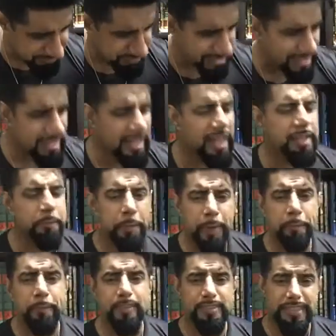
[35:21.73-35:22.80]
like
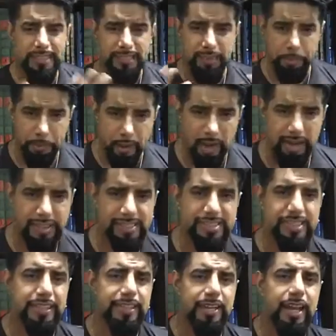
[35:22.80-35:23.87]
people did in the past
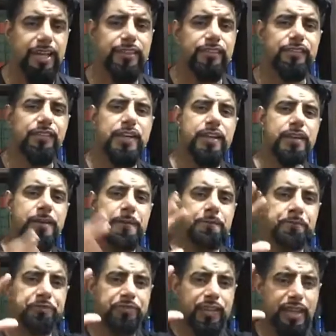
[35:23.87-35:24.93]
in kind of
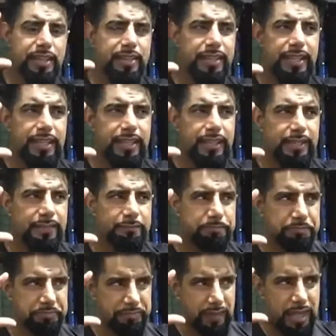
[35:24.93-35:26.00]
their,
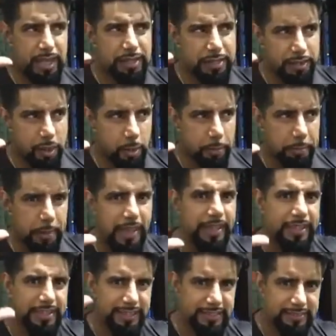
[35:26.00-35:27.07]
I don't know,
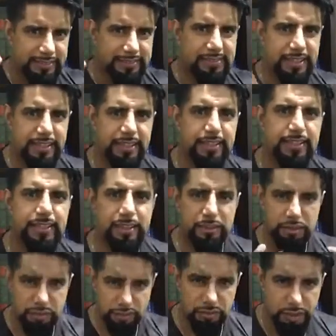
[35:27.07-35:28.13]
paganistic
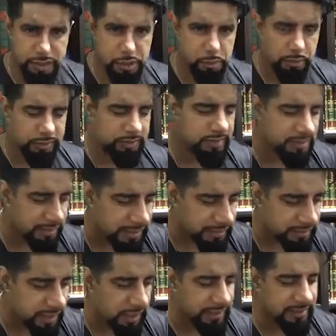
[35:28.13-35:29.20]
rituals and
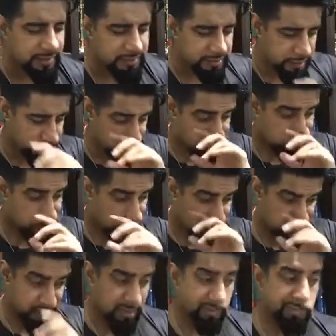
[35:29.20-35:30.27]
things like this,
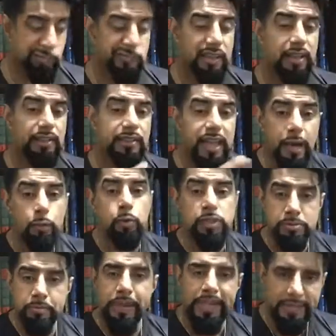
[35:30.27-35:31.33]
that was
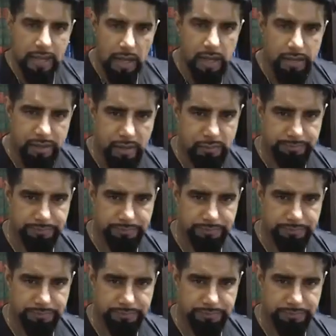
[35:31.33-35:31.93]
made haram.